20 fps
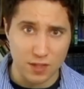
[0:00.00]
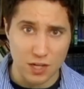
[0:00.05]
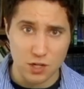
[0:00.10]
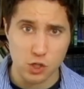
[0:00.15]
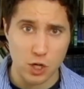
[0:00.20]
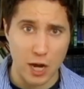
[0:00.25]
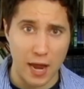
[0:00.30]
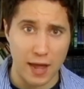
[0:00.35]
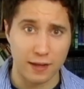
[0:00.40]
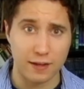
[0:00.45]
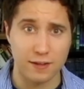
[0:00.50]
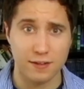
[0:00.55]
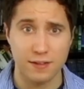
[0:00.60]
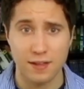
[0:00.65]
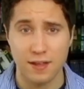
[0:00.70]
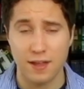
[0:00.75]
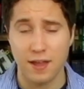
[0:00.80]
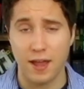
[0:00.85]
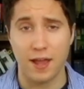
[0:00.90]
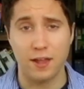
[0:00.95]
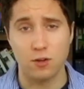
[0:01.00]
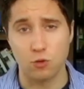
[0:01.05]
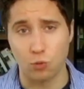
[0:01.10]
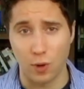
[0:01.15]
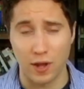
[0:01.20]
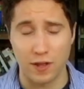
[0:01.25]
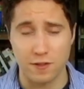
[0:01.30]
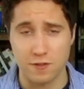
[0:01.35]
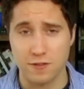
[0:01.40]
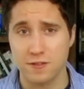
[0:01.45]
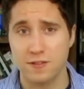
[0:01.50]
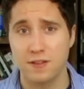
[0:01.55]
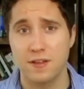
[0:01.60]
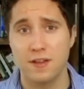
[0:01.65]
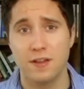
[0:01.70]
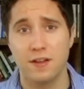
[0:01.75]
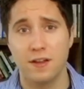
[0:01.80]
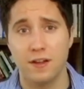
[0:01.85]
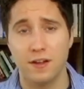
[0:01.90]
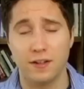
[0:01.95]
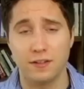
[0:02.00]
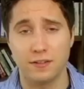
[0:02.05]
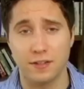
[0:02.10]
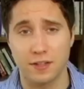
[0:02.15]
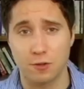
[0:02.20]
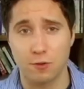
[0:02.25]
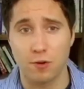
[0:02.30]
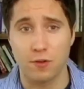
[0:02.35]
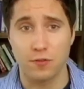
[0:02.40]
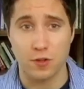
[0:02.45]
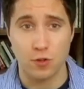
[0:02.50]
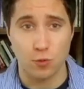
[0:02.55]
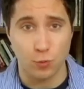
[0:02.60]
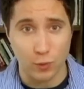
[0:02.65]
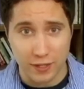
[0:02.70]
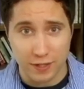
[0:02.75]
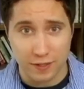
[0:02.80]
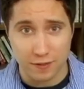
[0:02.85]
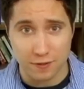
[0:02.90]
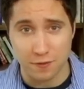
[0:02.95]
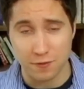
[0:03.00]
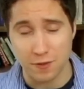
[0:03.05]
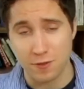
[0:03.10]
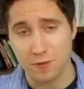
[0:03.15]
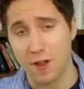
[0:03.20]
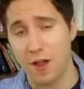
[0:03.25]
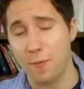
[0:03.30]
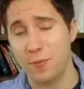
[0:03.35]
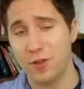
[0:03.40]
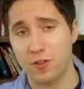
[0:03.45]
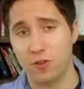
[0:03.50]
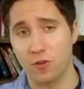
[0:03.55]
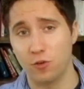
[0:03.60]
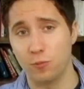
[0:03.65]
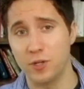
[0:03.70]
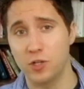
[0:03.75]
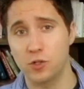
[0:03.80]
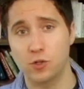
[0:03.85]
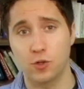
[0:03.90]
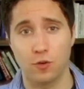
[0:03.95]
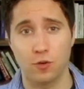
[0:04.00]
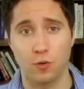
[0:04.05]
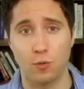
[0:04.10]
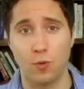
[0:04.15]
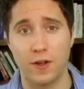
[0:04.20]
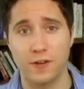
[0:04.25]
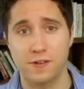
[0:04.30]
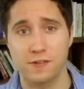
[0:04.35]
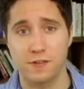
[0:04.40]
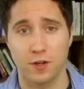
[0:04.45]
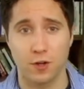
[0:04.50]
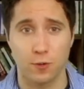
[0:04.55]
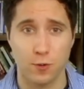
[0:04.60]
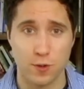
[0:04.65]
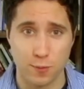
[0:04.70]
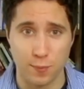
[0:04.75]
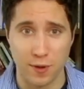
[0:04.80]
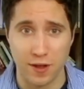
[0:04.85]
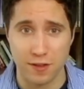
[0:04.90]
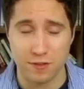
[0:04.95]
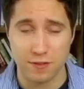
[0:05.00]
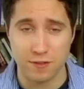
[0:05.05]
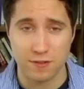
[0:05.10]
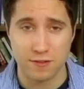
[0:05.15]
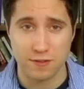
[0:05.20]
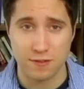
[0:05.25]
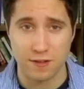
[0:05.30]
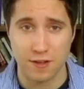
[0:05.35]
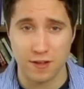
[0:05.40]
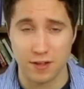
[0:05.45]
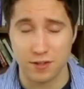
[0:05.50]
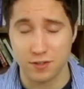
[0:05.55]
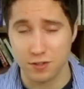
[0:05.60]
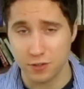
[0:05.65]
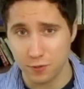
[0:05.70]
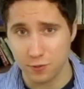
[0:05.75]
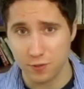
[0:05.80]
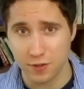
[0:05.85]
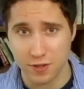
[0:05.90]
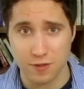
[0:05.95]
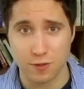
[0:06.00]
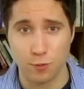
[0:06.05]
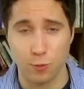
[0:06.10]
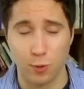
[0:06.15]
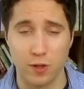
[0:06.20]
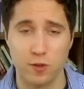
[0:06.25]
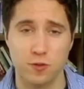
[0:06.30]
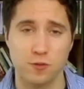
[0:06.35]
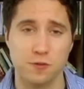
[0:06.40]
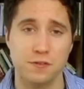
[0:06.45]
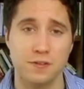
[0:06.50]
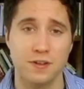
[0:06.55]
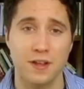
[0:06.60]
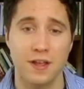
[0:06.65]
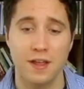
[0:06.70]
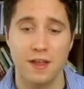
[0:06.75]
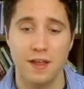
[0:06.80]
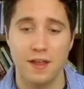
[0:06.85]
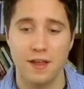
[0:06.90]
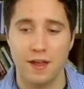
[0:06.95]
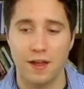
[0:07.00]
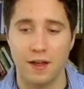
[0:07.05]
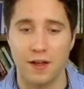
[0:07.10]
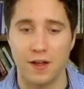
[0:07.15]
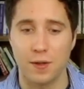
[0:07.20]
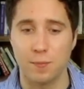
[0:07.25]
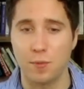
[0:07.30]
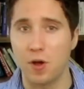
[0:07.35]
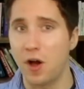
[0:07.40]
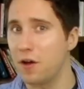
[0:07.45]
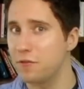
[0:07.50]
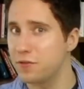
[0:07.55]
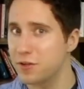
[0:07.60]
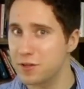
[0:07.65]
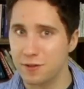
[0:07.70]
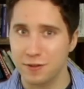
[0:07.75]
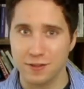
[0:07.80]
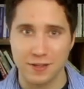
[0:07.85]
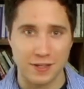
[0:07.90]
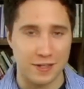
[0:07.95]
Jack and Wes later on this week on this topic, so be sure to watch their responses to this question. Obviously,